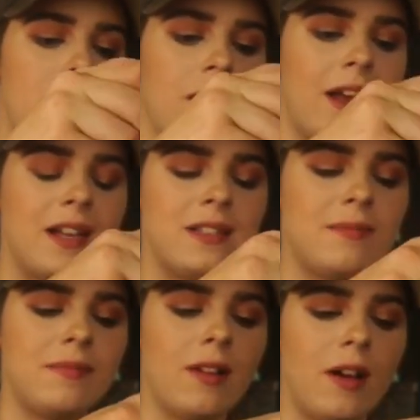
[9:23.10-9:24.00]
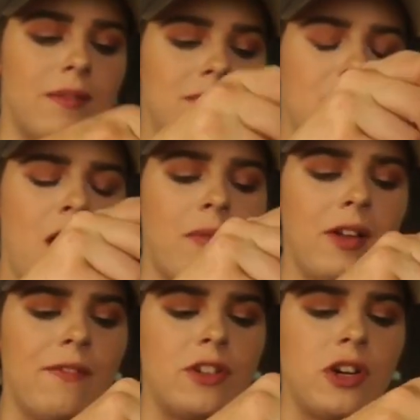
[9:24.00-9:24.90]
I guess, not
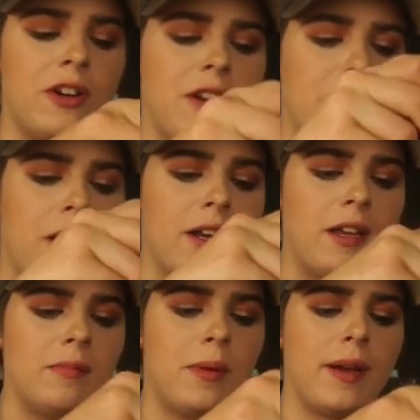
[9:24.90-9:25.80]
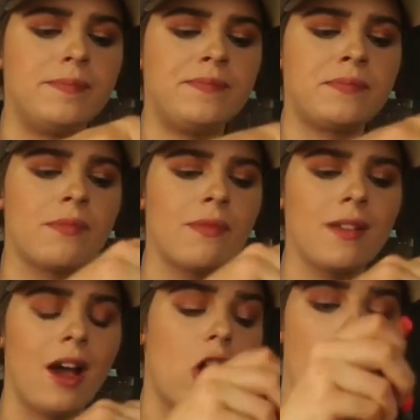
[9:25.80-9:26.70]
really a fraternity party, but
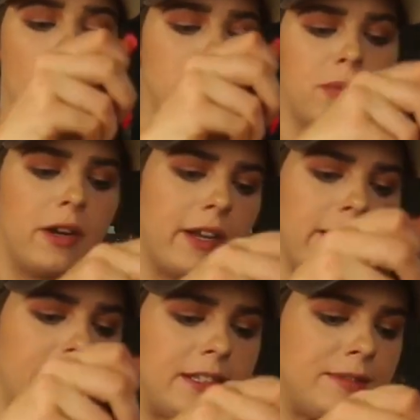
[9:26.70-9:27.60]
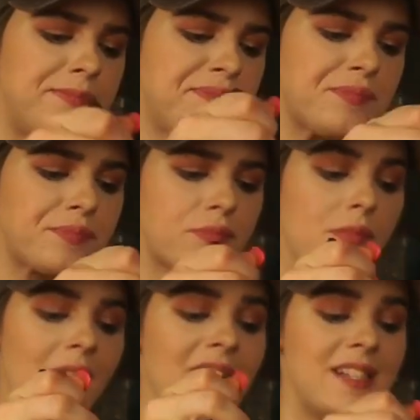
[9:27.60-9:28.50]
a college party, I guess.
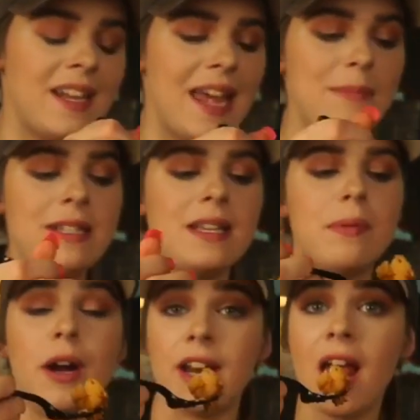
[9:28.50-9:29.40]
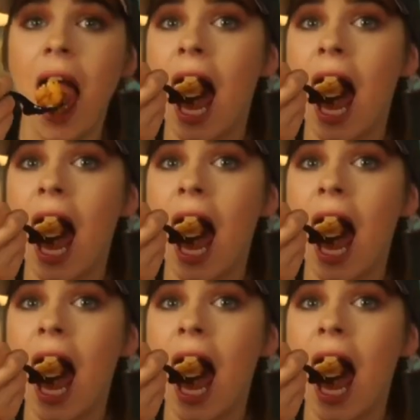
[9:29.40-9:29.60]
It's an ABC party.